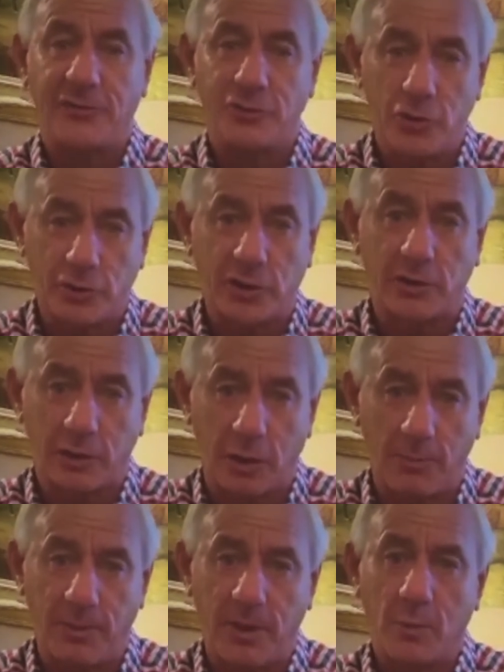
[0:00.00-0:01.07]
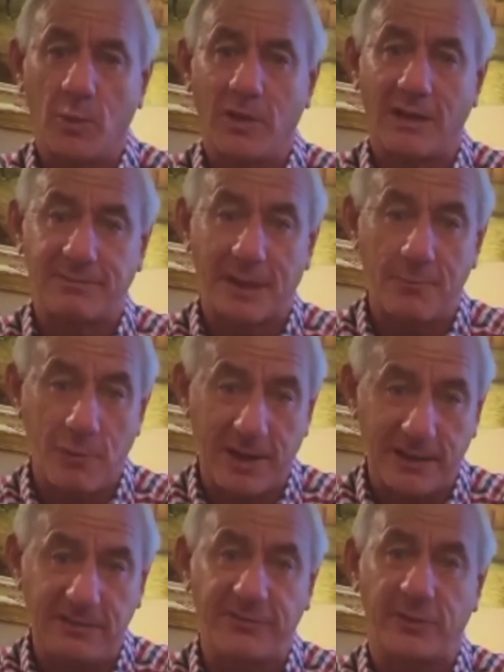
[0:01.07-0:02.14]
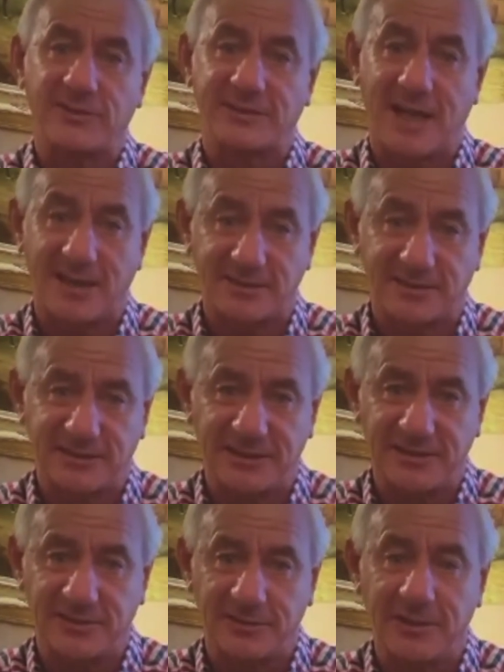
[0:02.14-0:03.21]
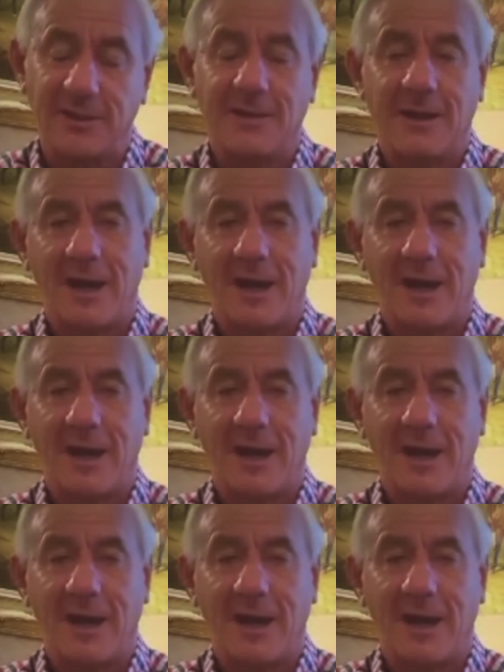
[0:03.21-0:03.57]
and Jurgen Klopp will have them ready for the start of the season.